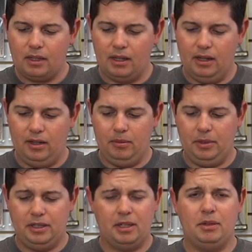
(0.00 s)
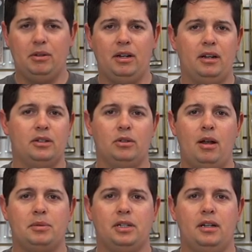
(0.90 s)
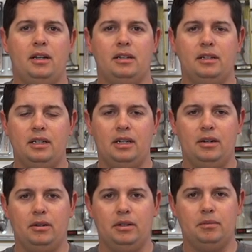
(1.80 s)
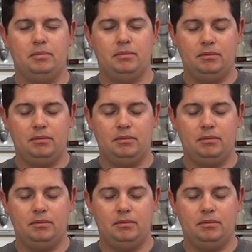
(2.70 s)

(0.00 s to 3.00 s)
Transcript: Um, but this is gonna be great on a drop shot, you know,